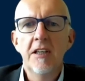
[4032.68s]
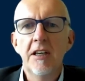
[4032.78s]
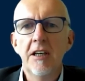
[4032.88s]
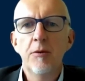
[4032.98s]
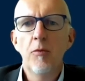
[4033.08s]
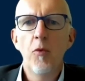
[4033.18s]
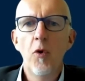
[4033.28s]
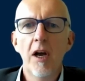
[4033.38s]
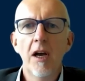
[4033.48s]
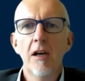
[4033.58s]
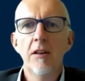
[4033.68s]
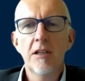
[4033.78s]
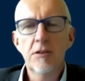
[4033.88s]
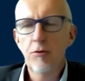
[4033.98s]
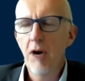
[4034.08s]
where
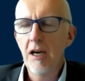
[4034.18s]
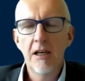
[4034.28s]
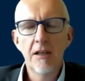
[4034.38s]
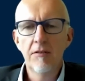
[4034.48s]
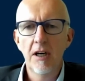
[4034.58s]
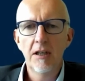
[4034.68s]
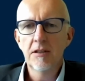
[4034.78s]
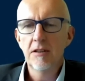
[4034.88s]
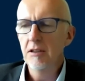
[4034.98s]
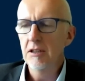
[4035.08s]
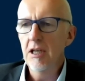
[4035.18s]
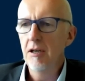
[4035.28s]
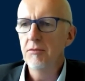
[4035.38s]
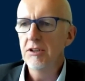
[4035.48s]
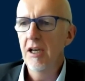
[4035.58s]
there's great innovation that
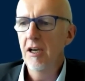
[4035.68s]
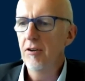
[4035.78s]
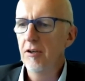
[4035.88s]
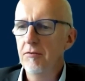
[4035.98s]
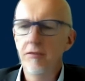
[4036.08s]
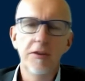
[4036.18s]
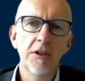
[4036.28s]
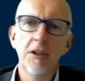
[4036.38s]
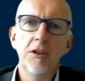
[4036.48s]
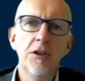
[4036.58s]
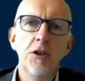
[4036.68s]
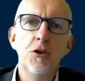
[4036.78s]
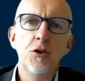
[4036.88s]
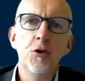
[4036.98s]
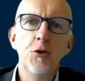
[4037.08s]
comes out of the
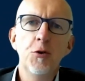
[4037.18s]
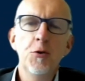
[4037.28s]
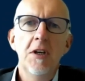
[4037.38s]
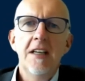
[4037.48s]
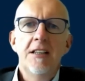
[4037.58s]
new